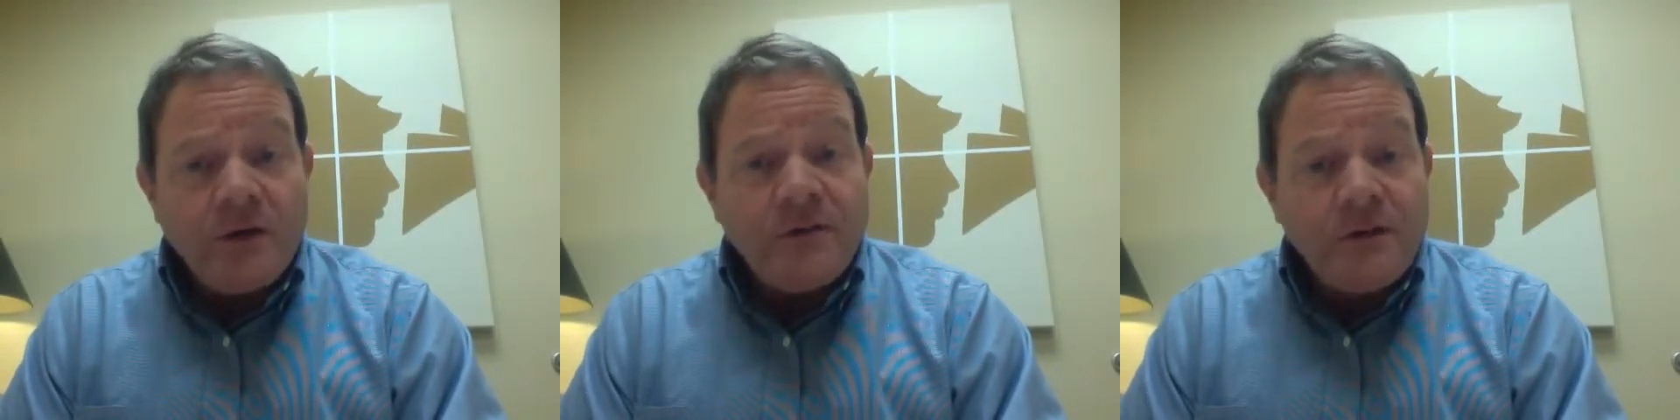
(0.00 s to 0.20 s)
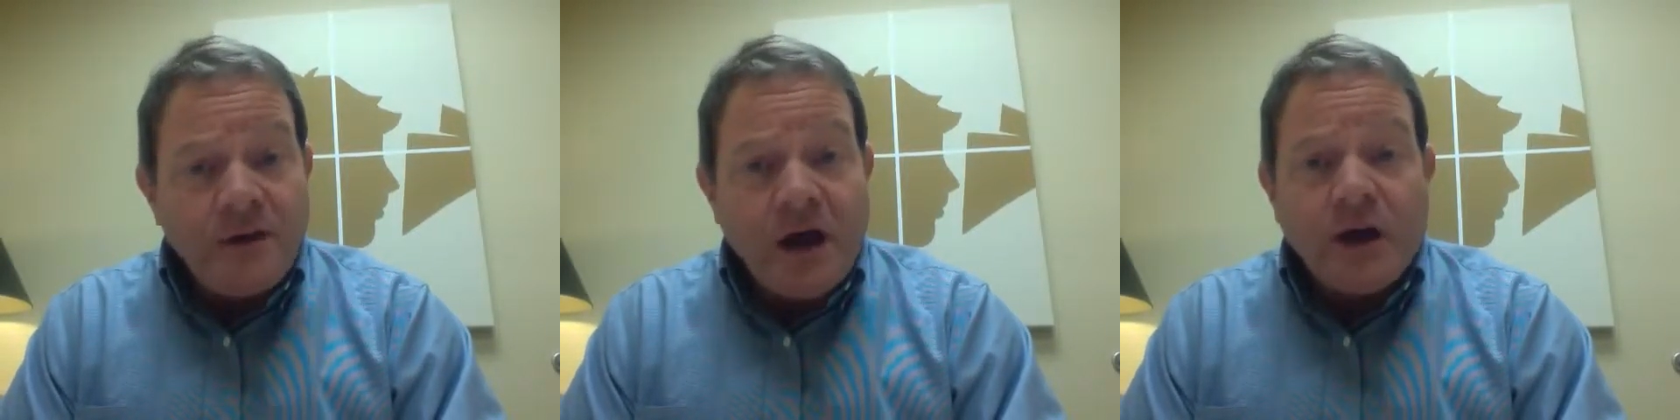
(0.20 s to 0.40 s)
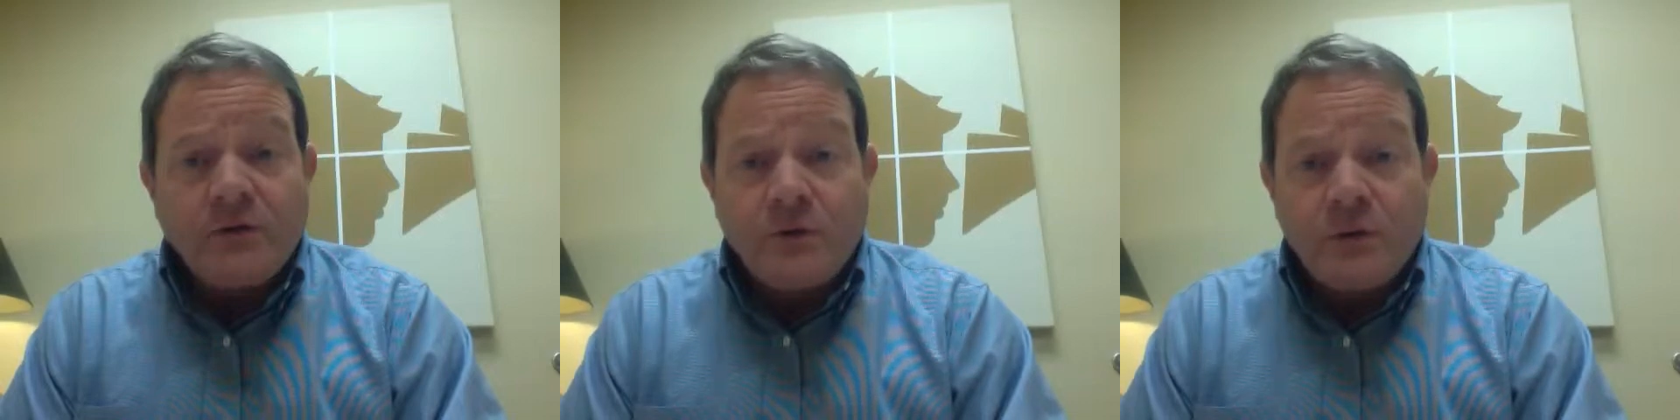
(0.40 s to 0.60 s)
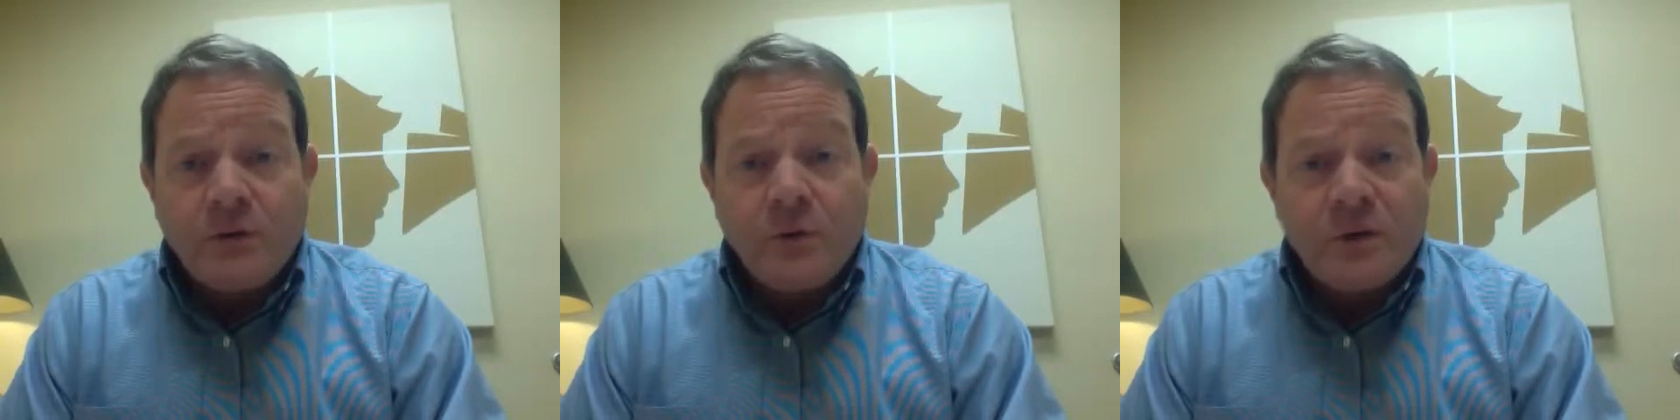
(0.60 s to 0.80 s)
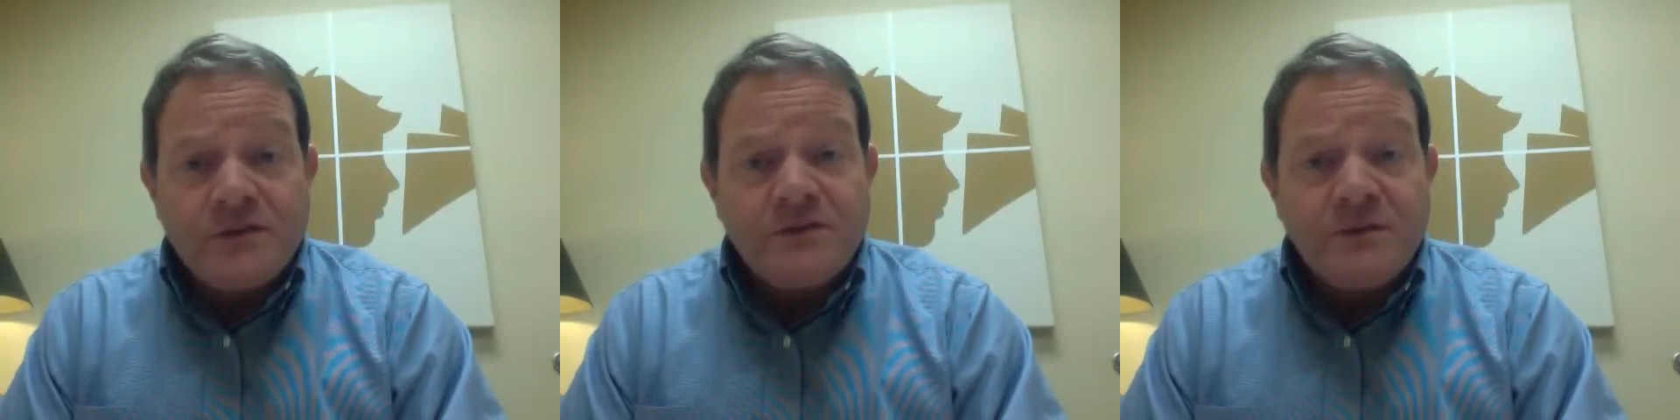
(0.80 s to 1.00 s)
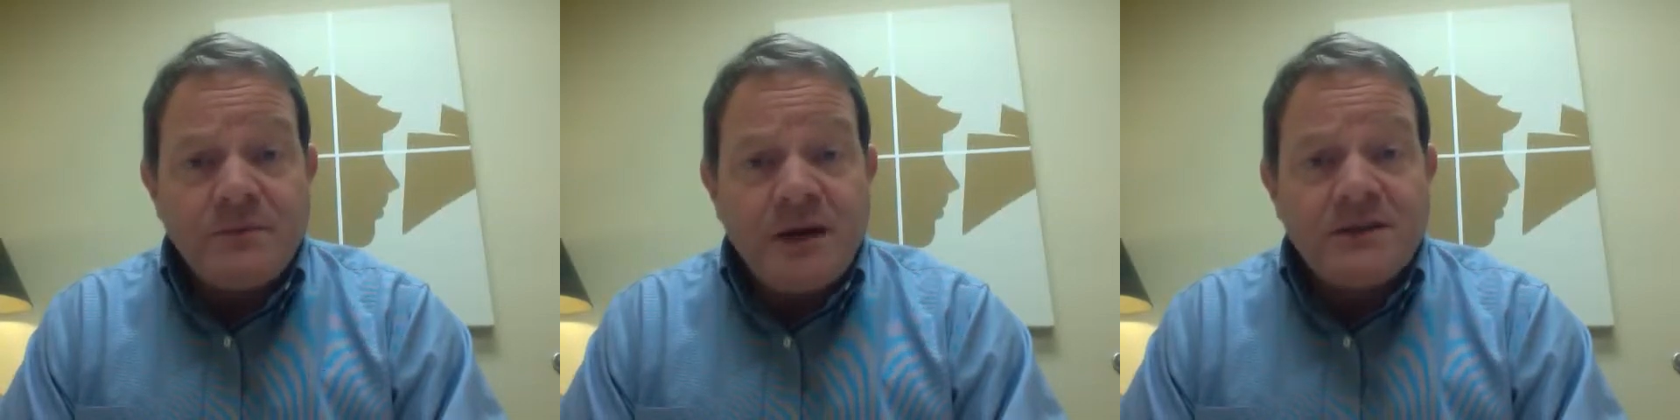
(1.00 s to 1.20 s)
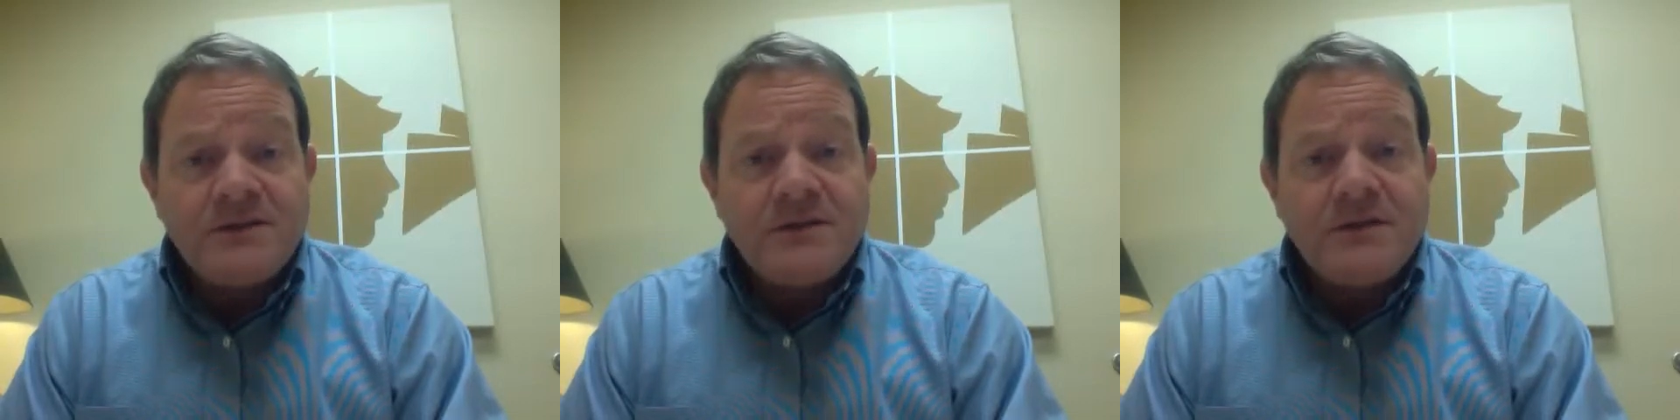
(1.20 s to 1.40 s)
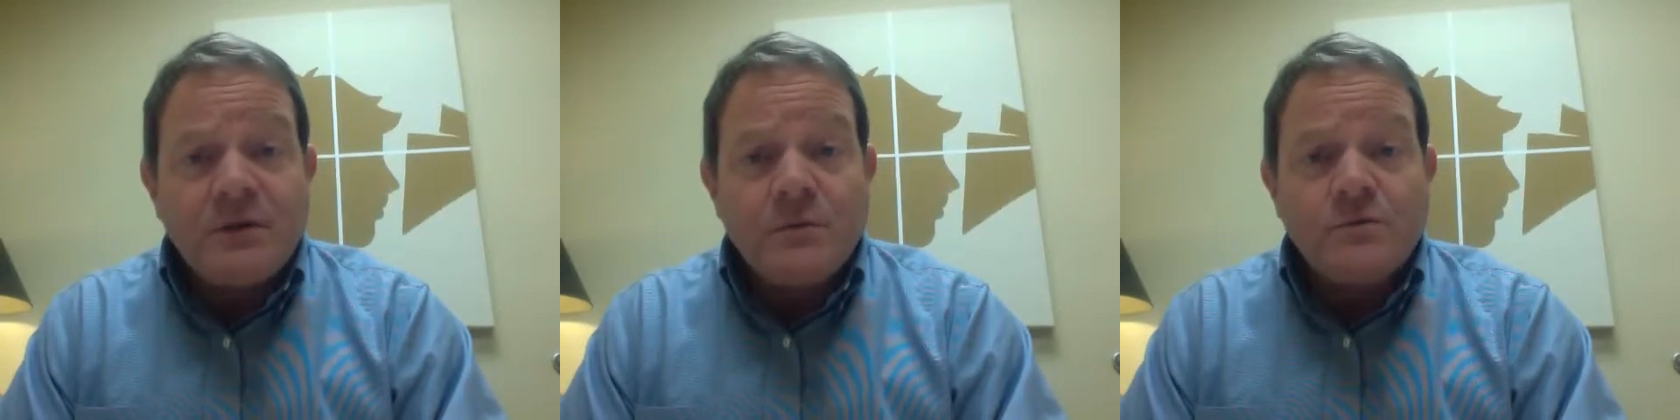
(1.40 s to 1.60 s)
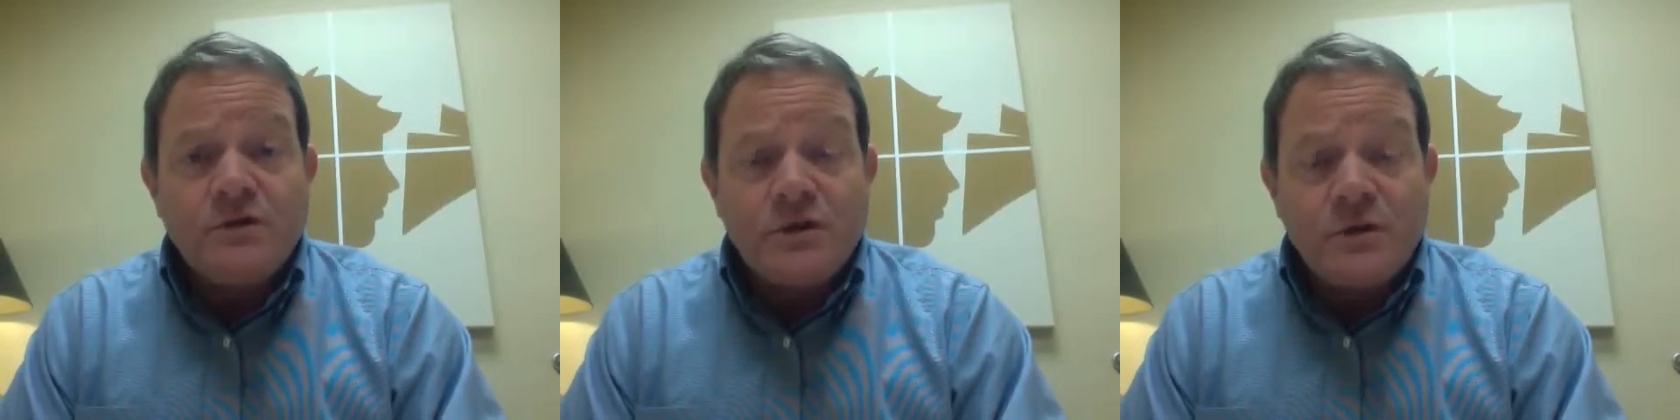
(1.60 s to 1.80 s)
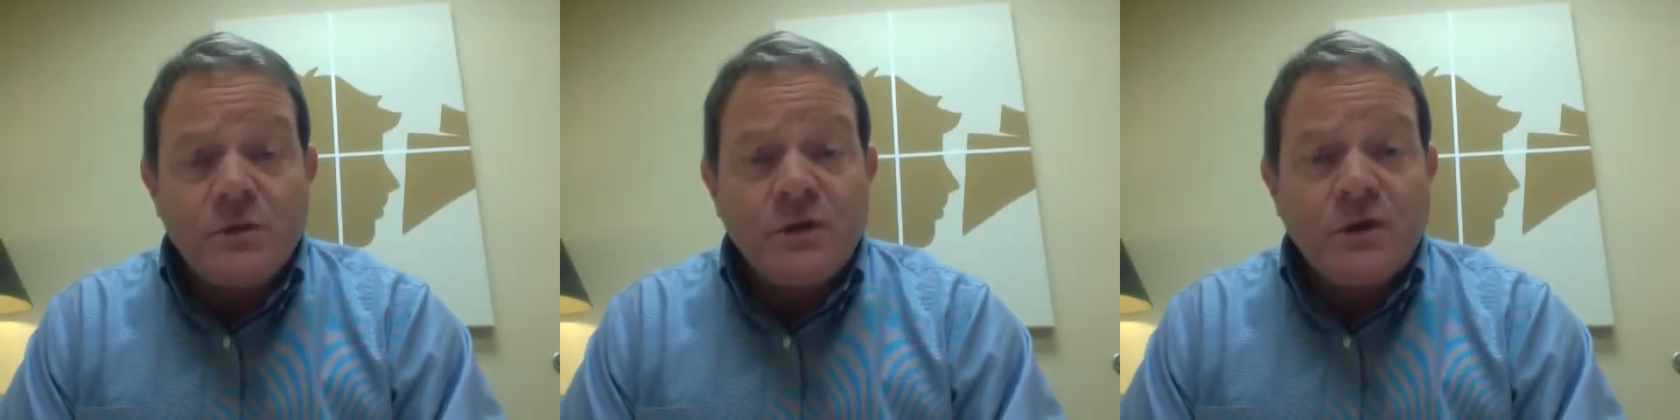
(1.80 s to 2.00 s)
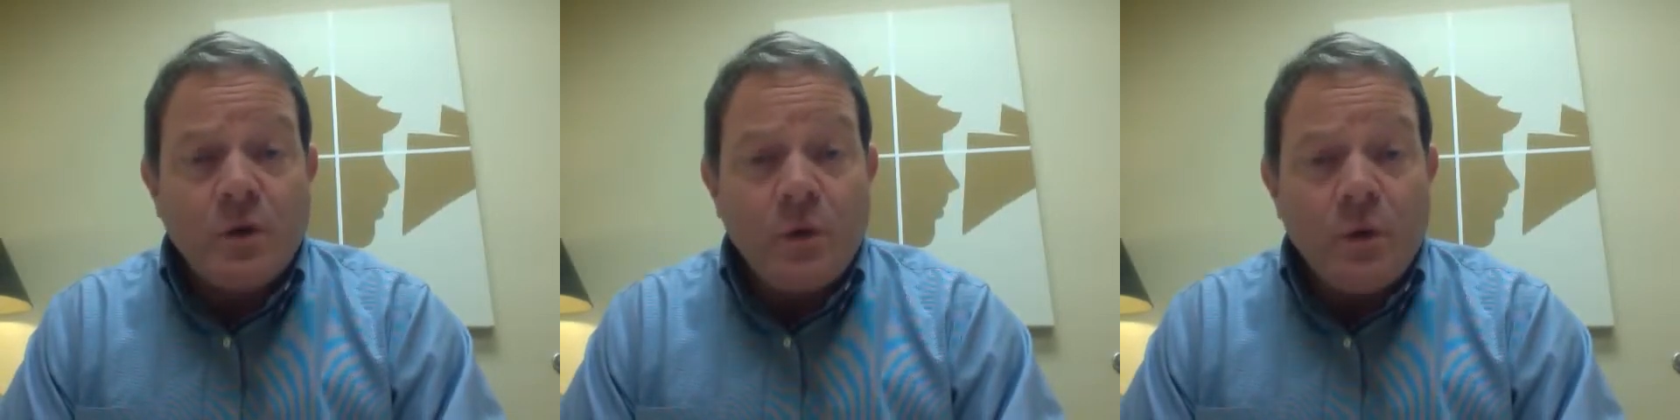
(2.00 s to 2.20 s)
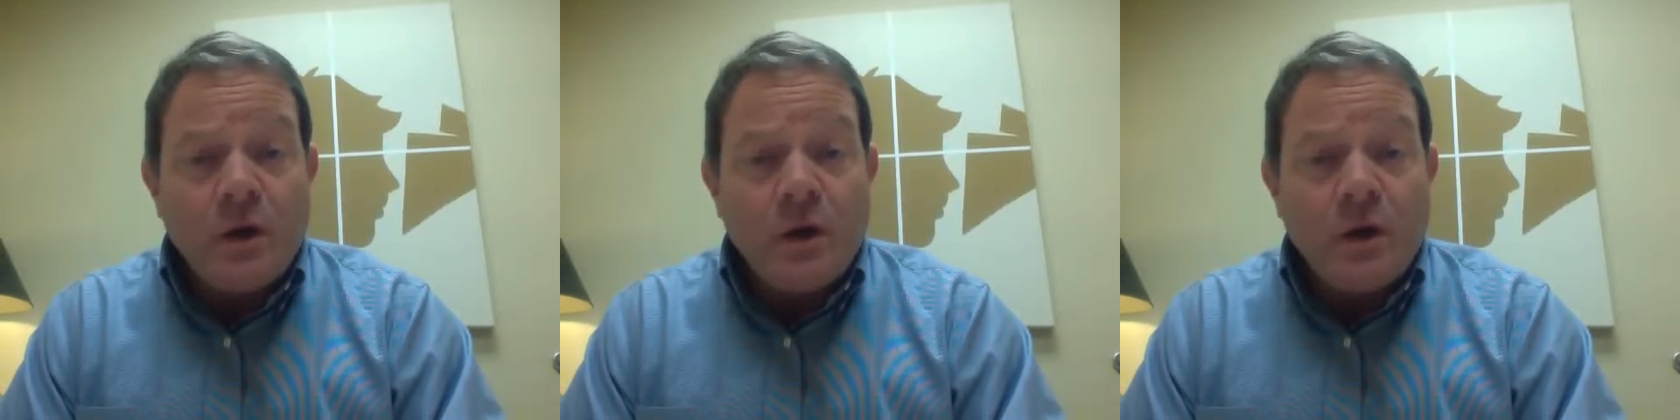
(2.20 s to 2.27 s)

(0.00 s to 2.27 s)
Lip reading: and the doctor increased the medicine on two